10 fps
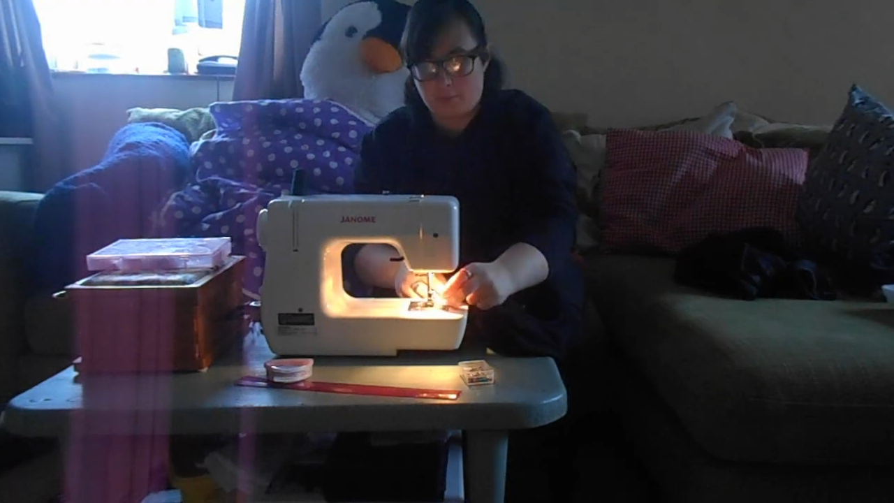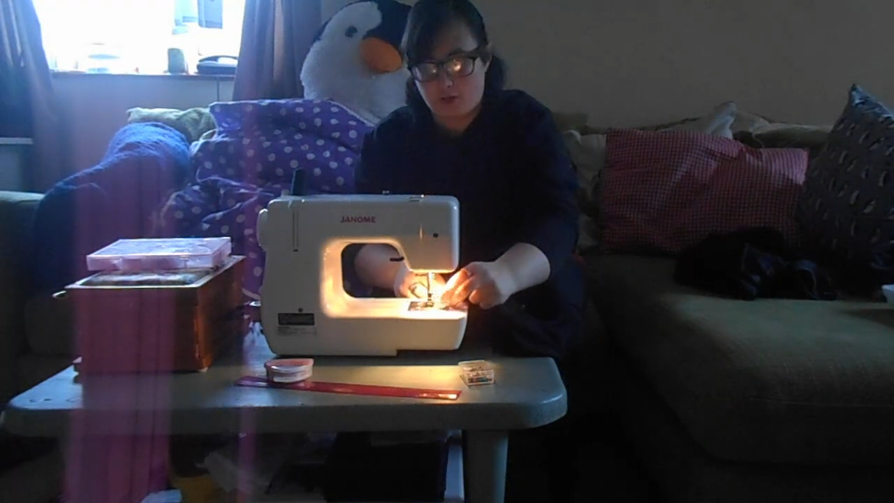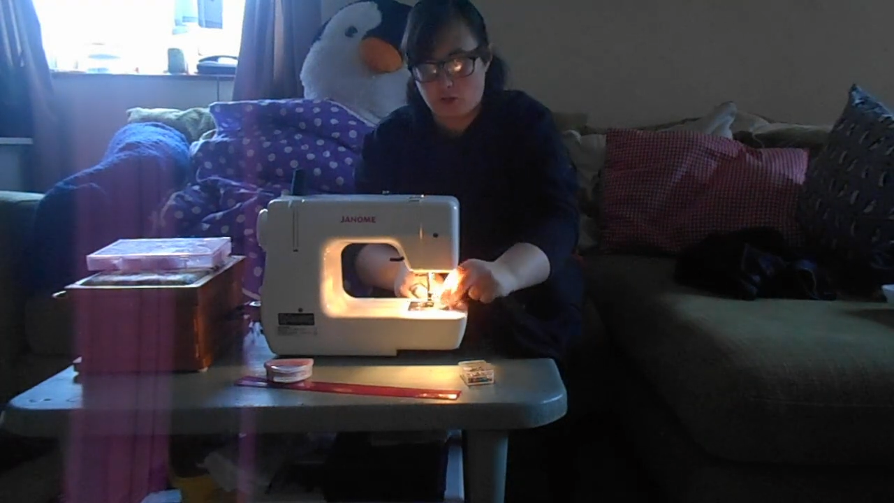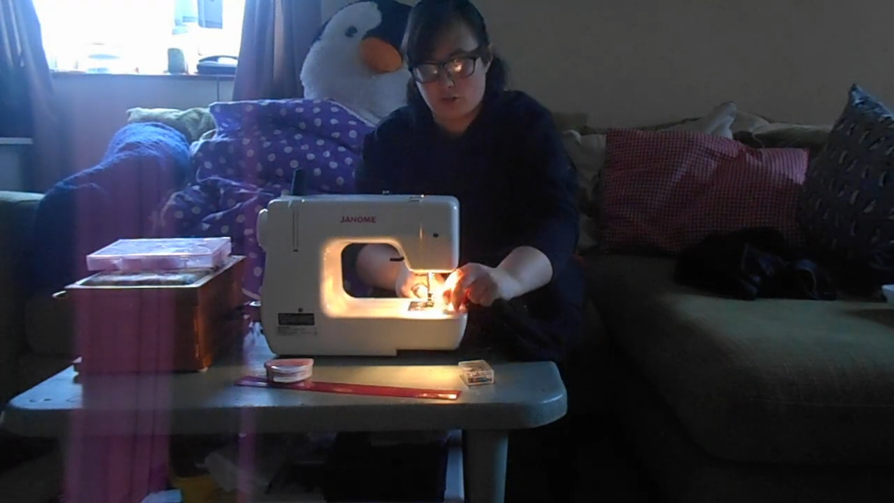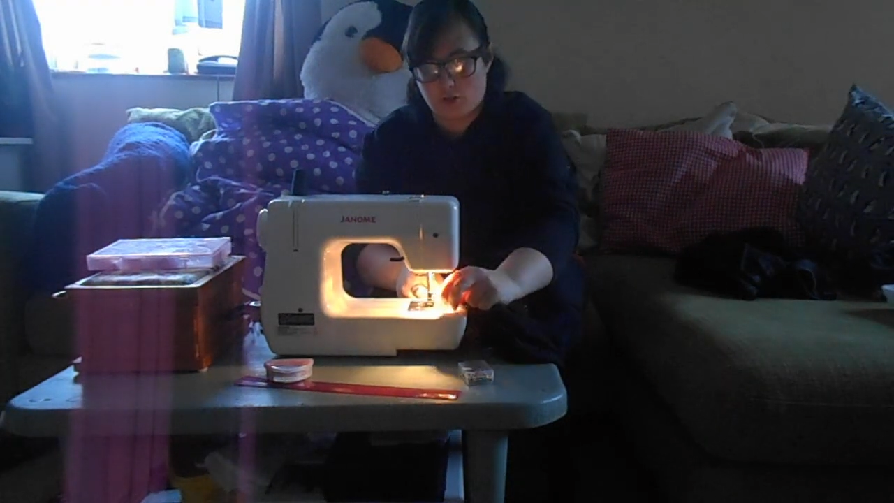
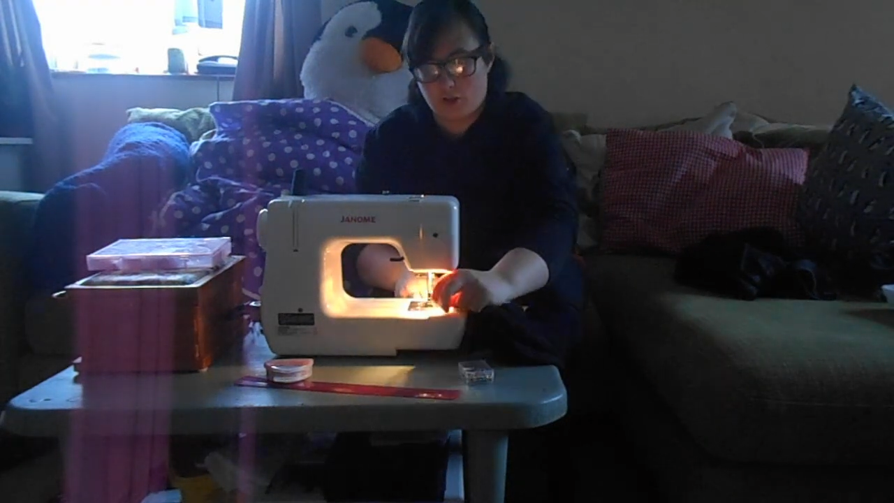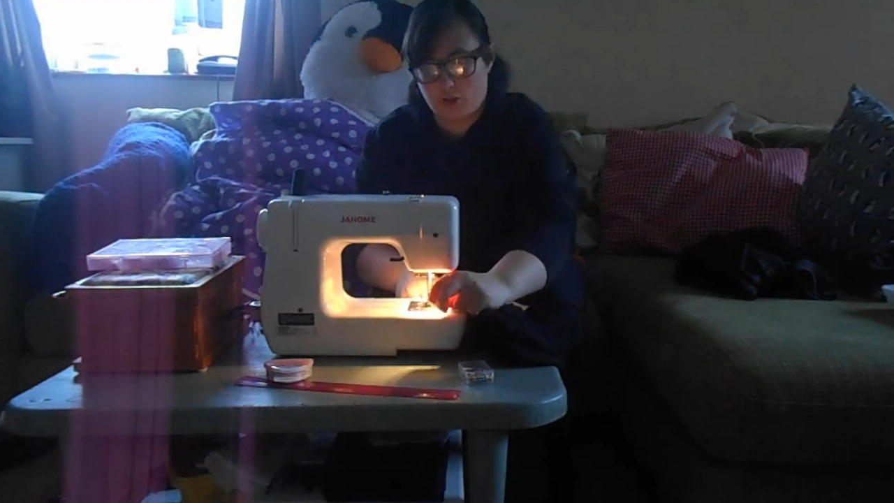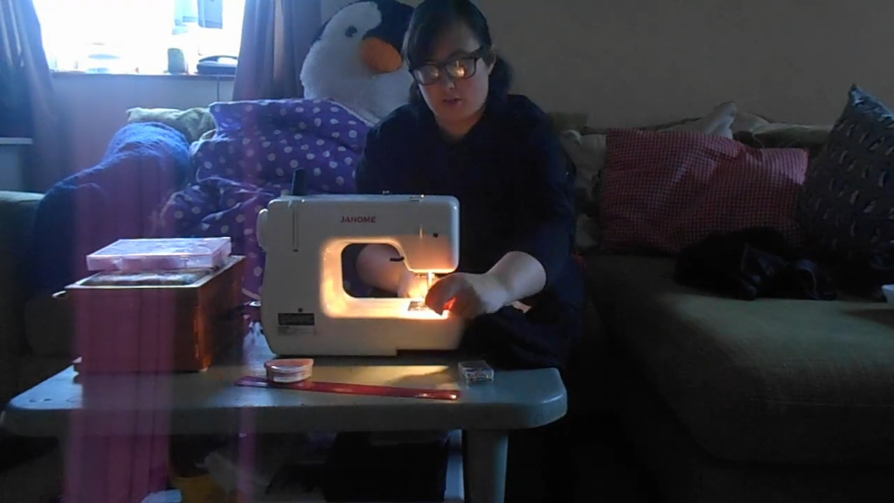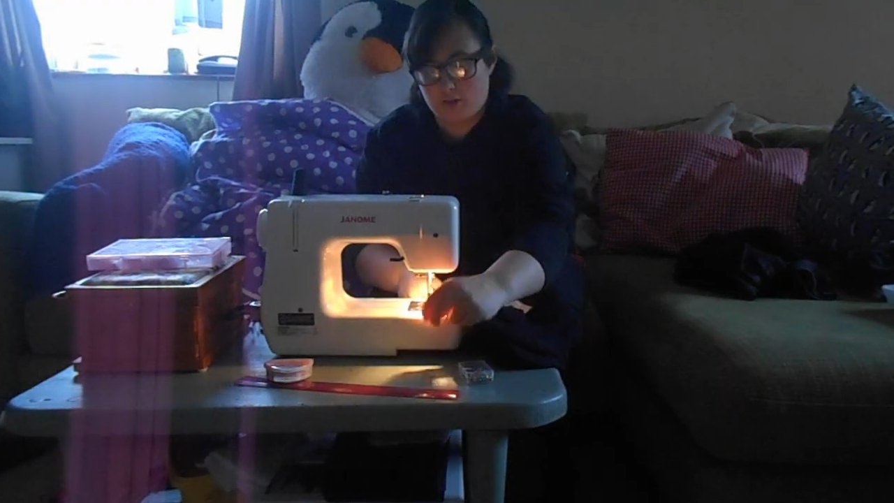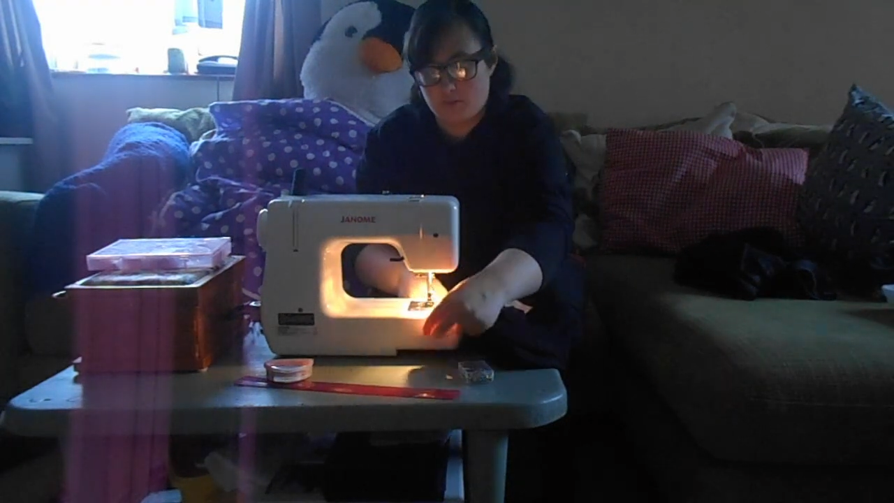make sure the
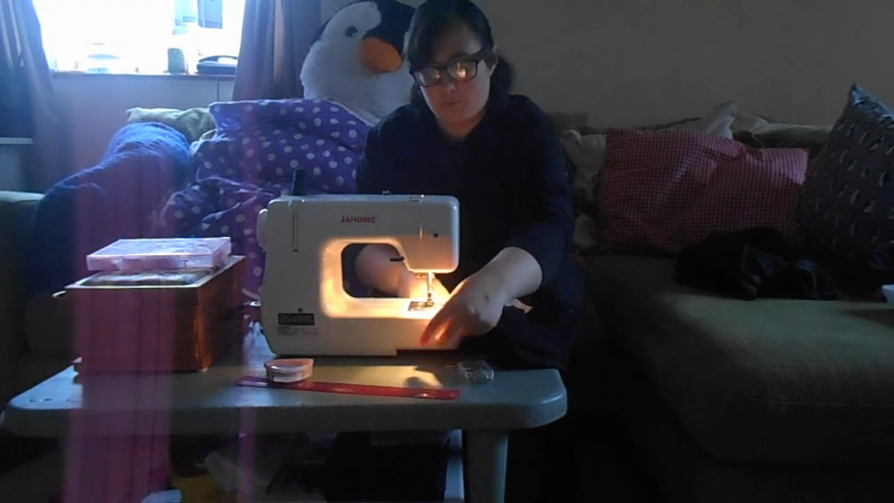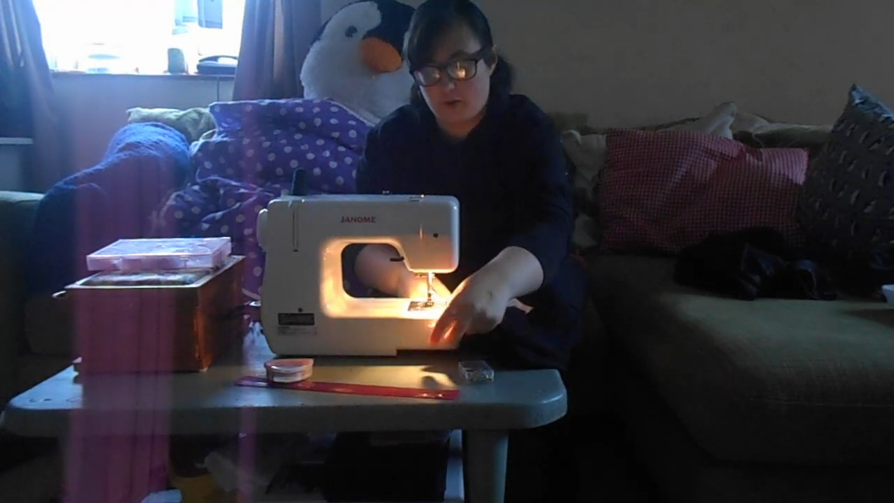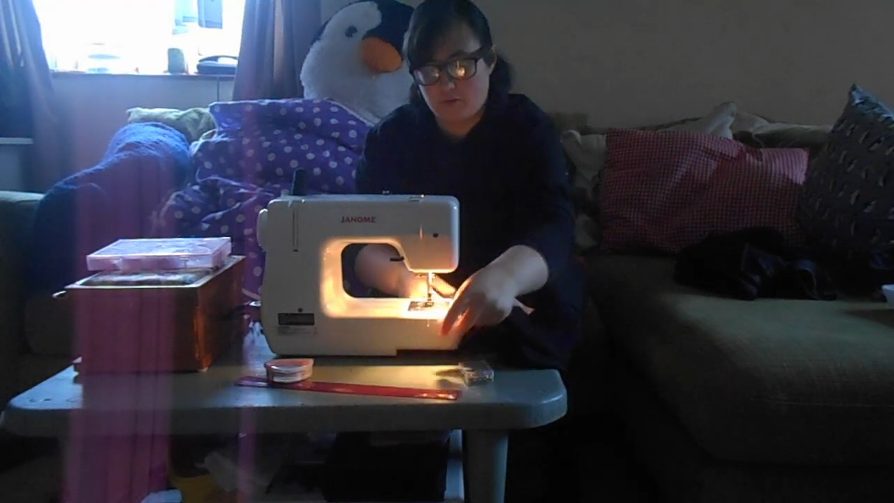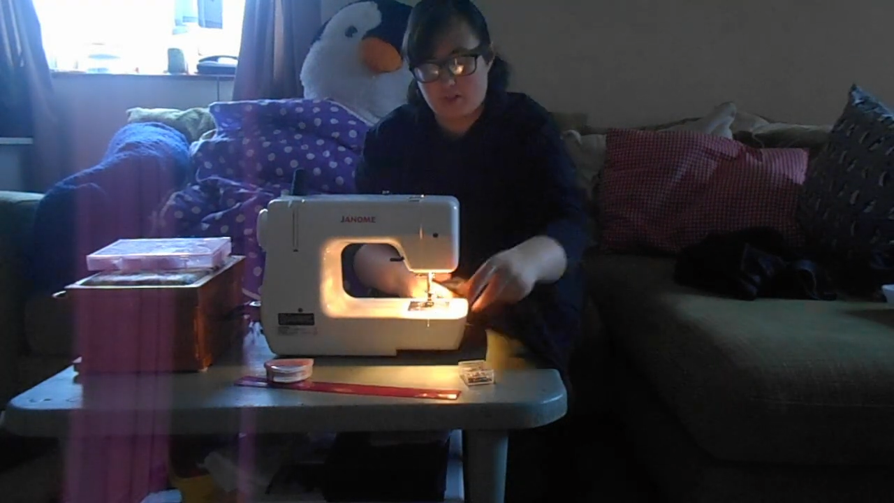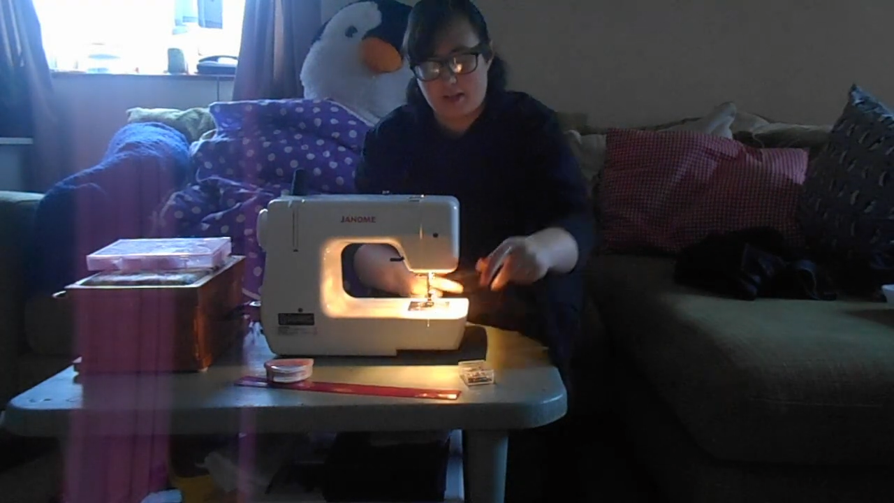cottons
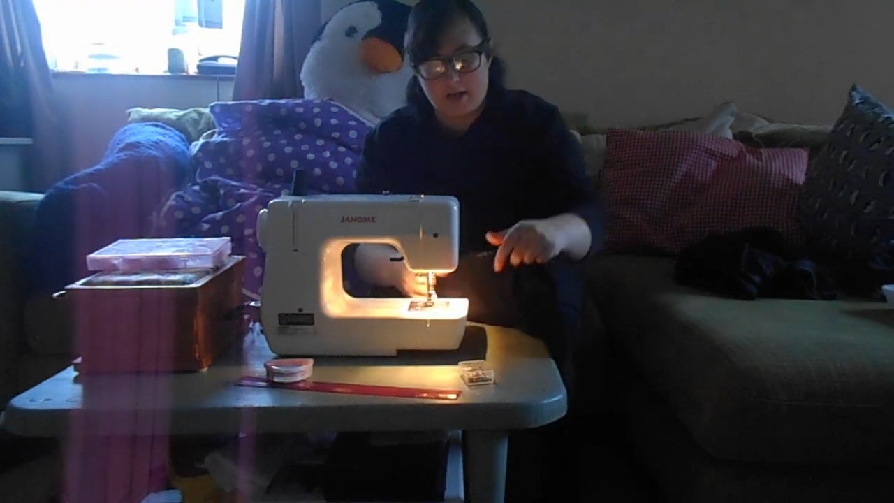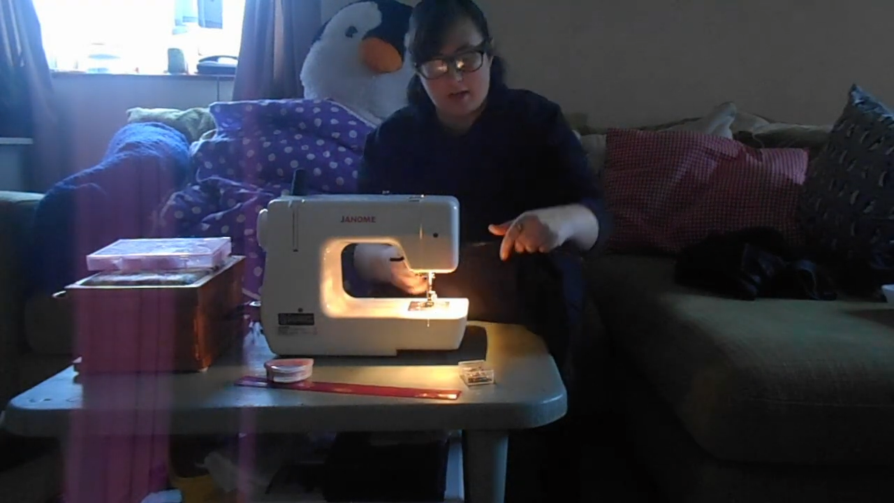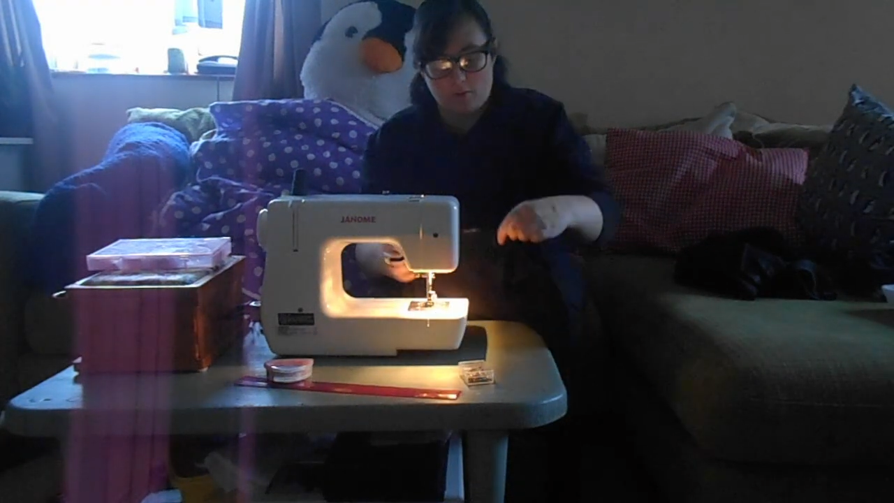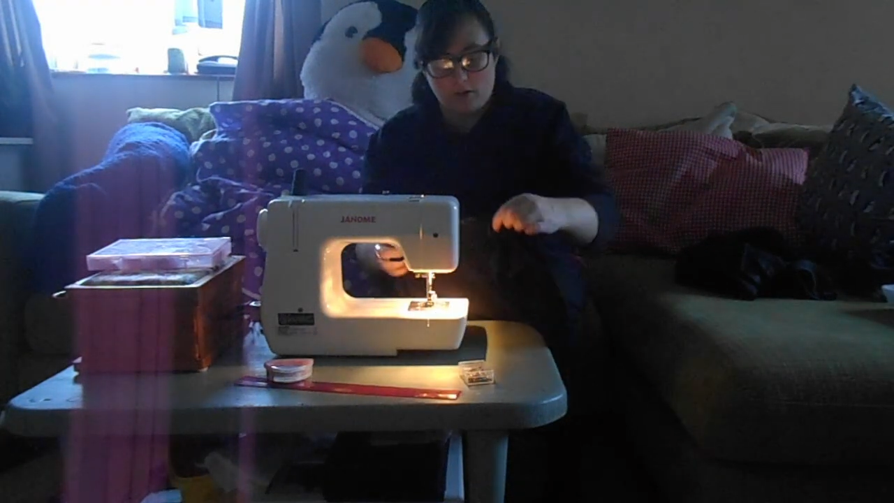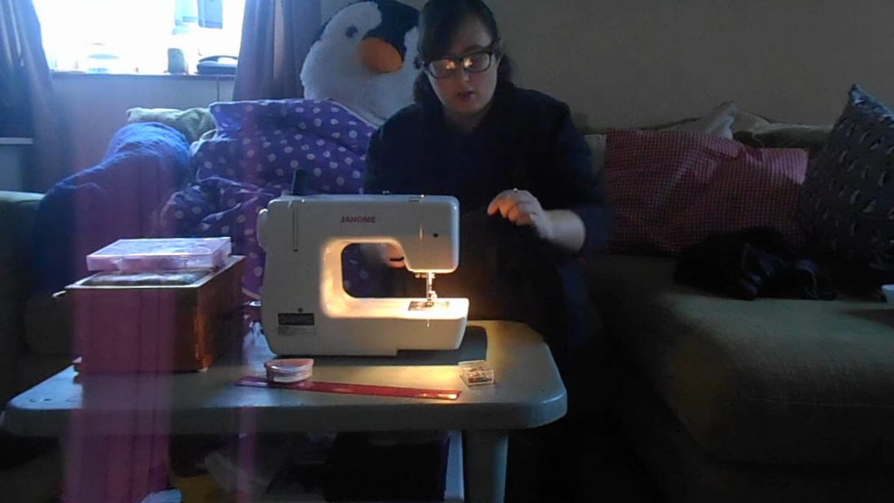both stay out.